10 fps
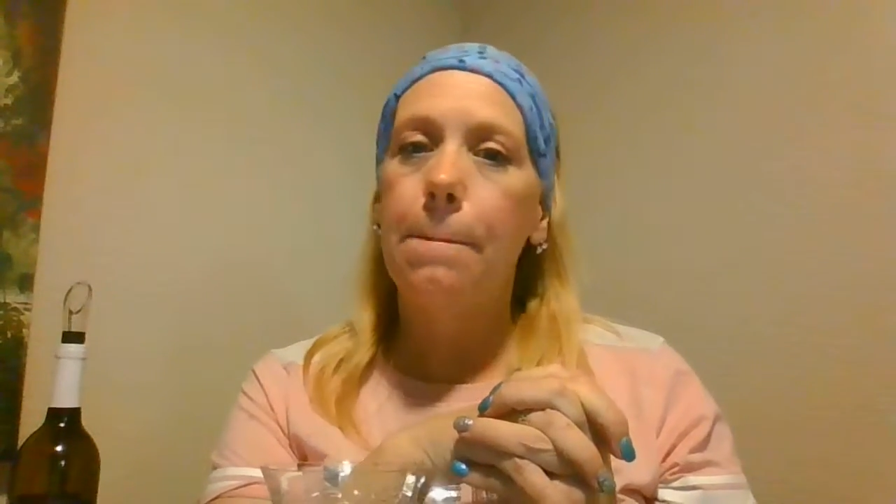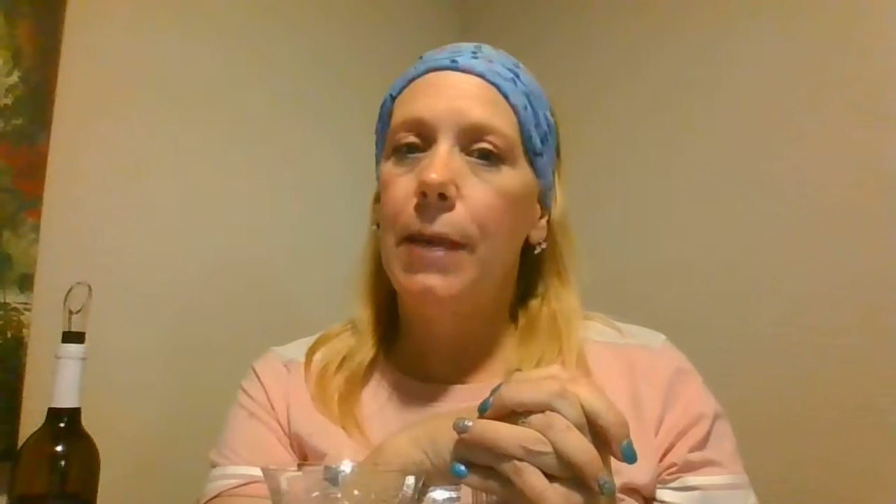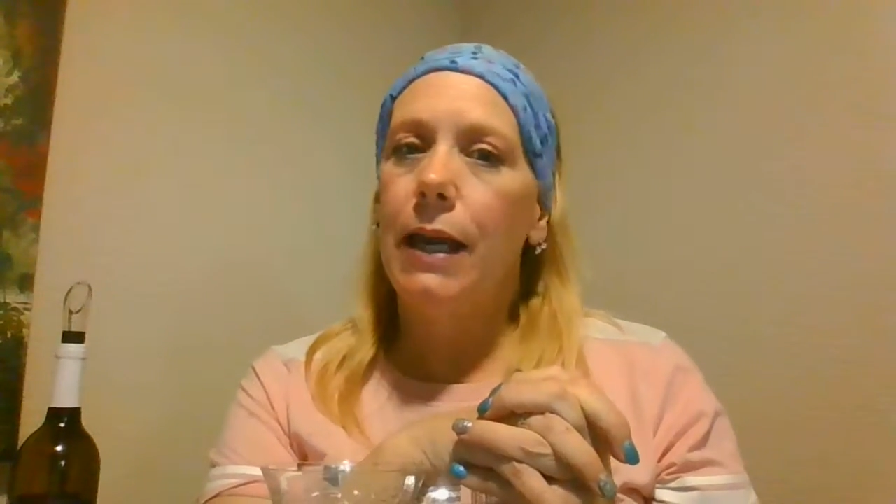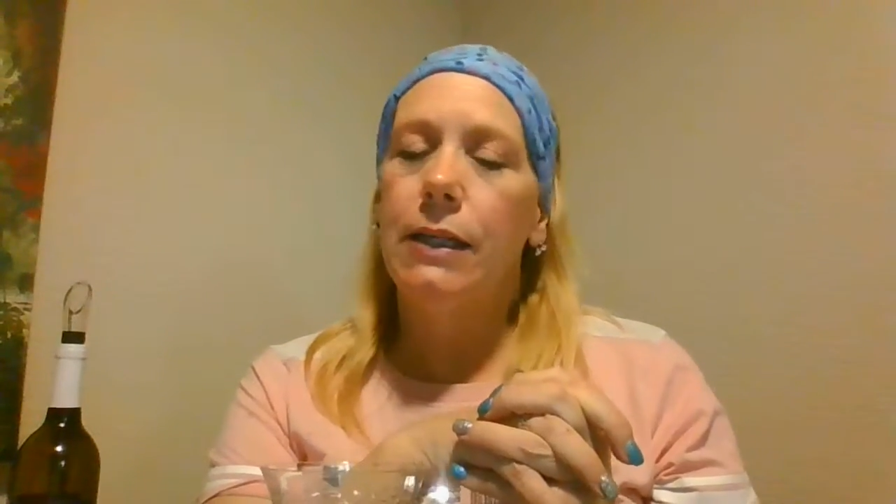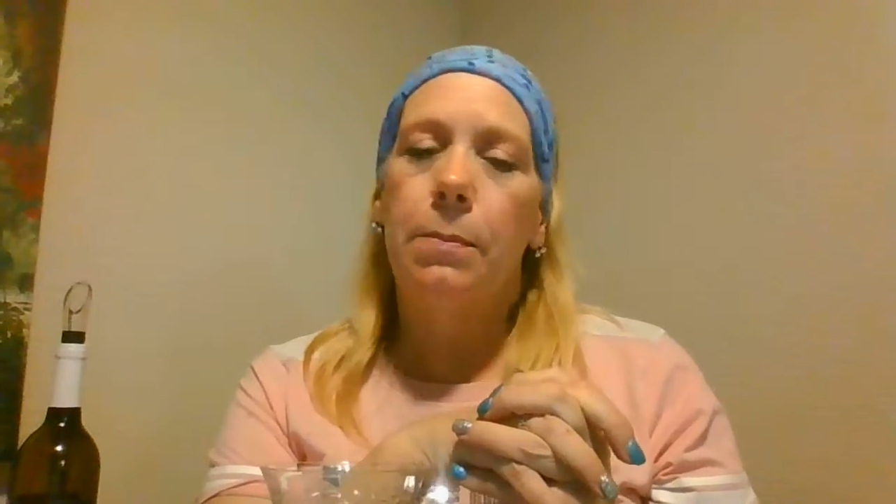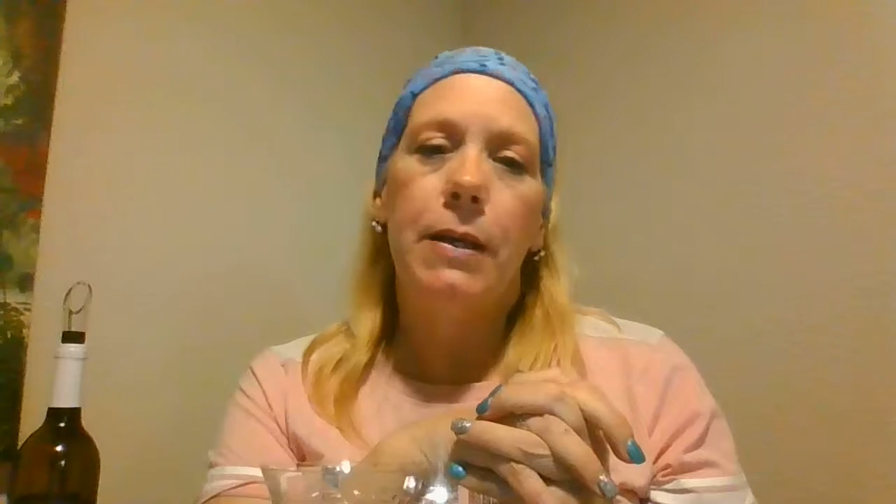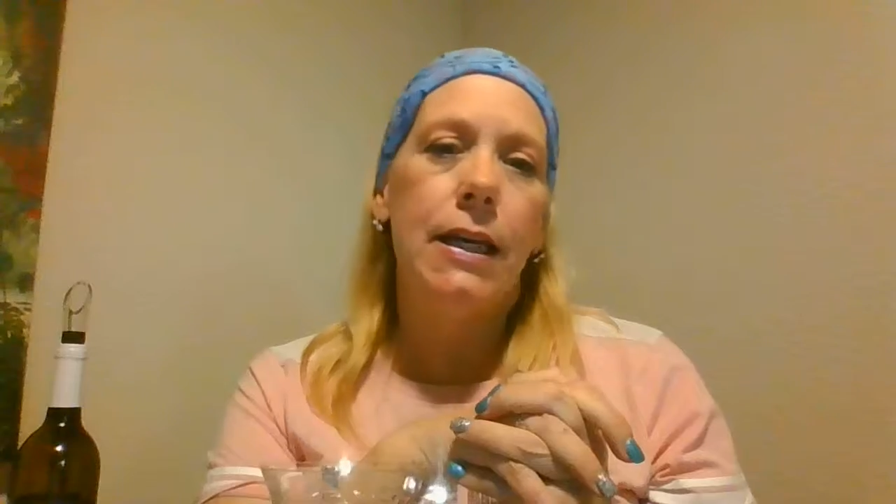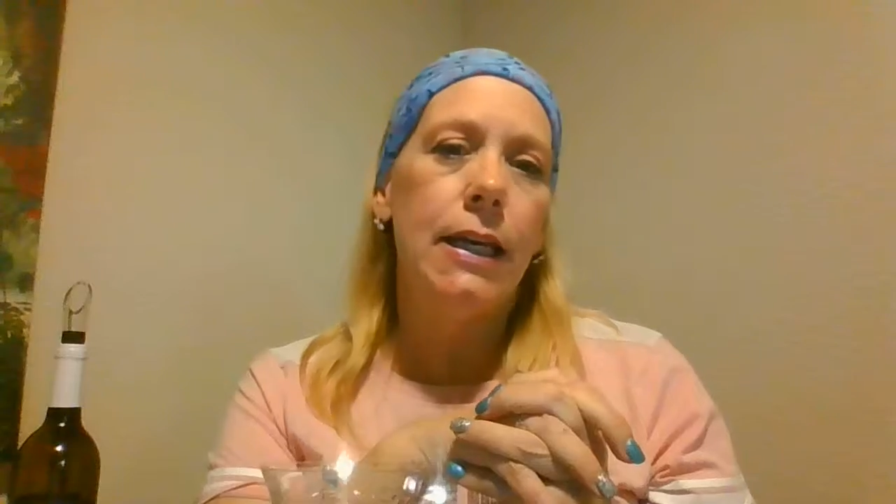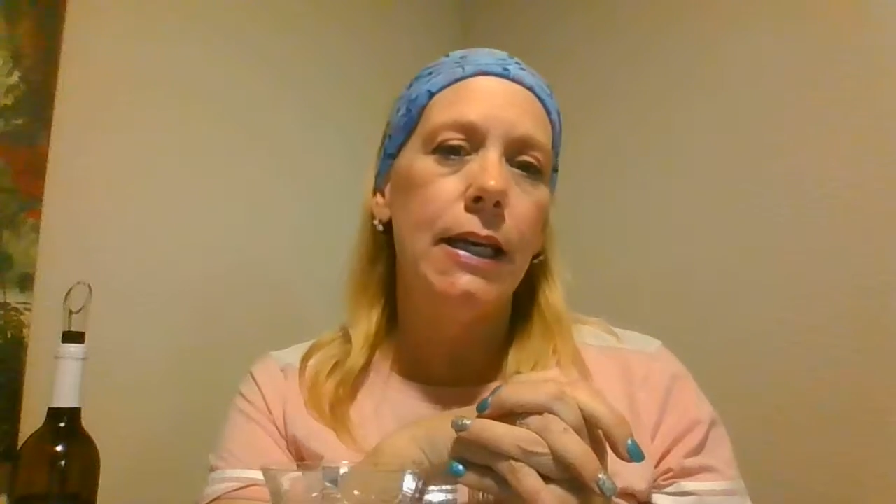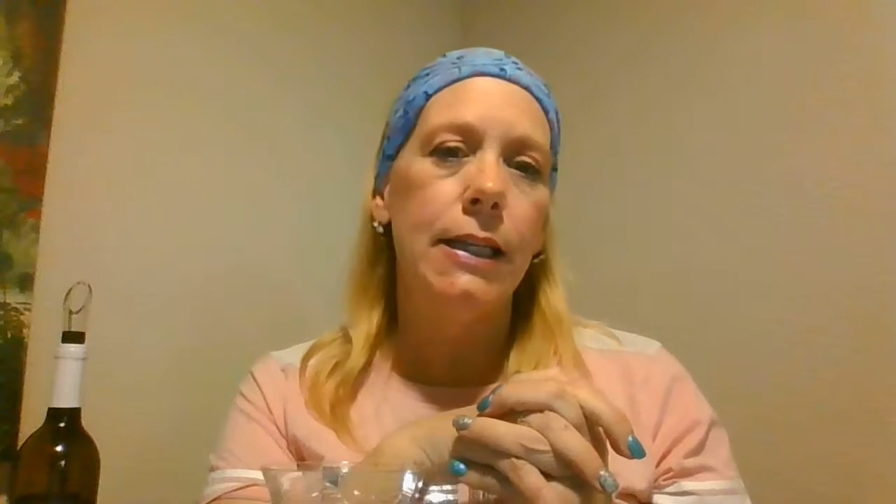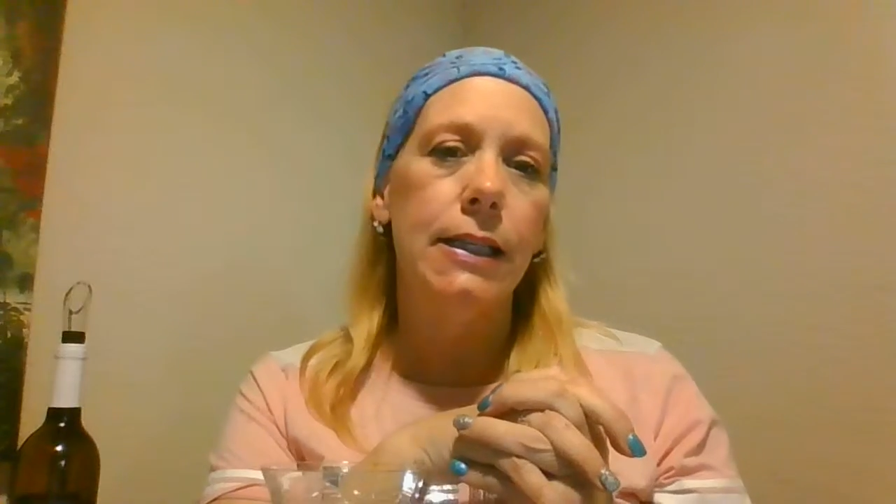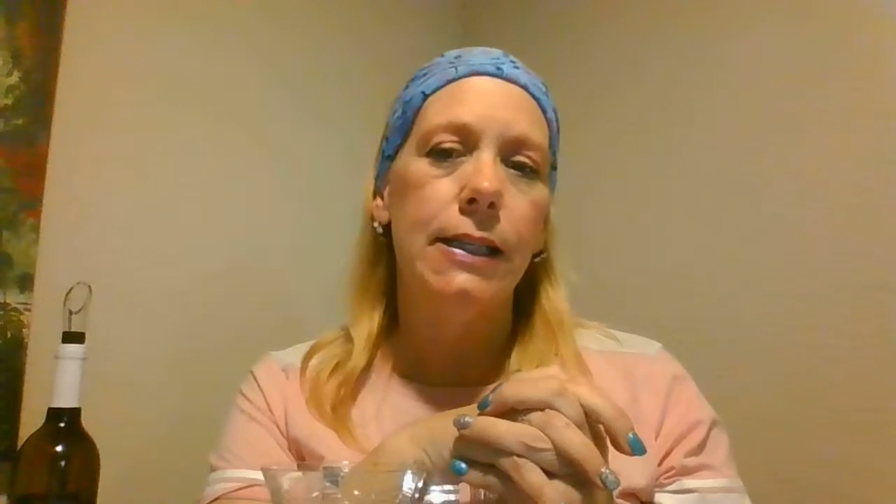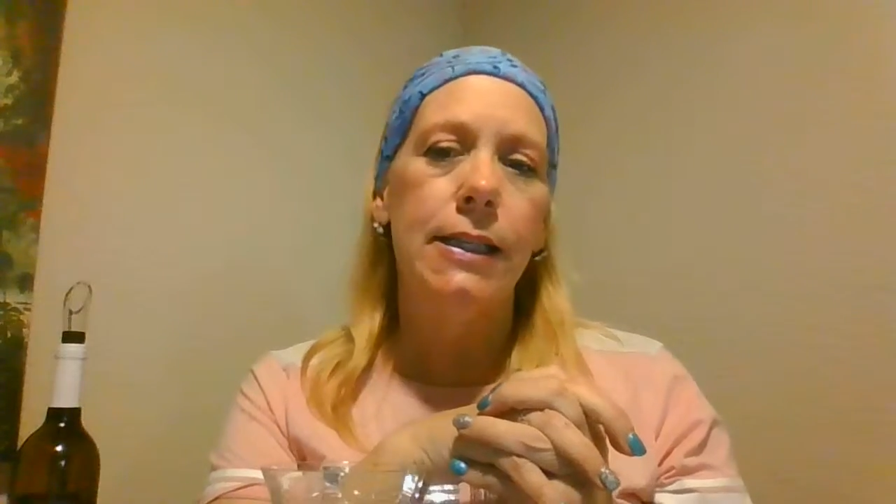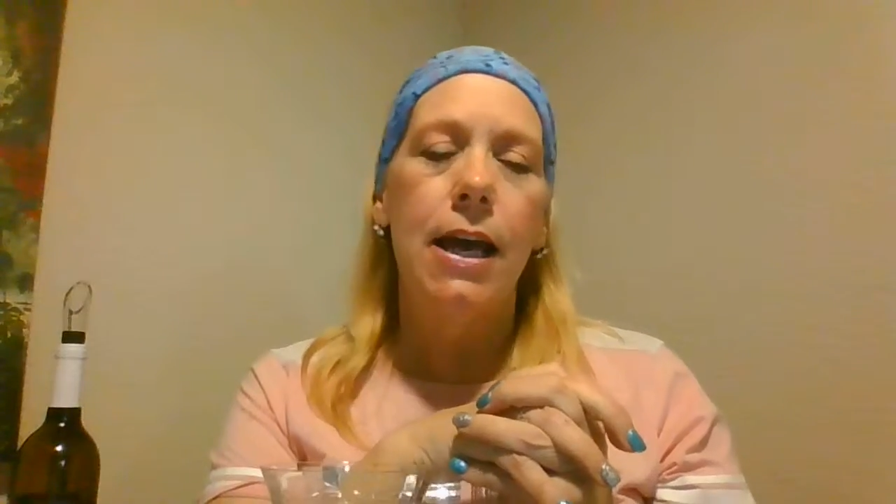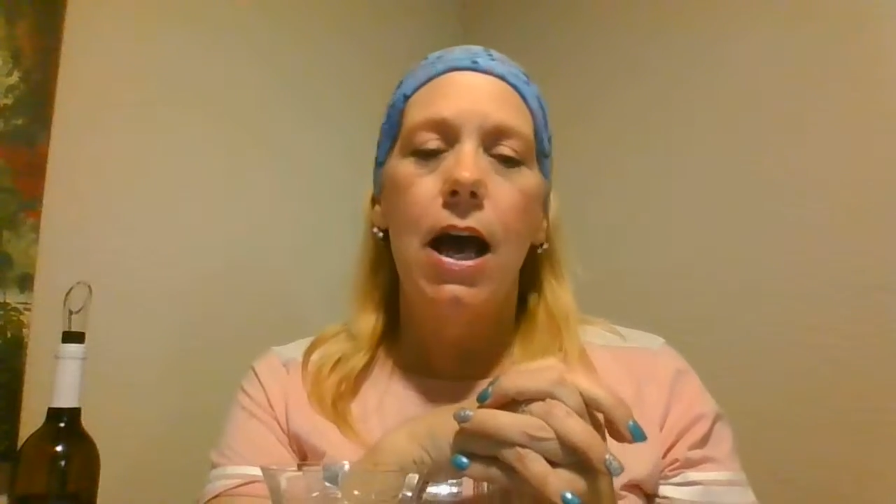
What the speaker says: baked beans.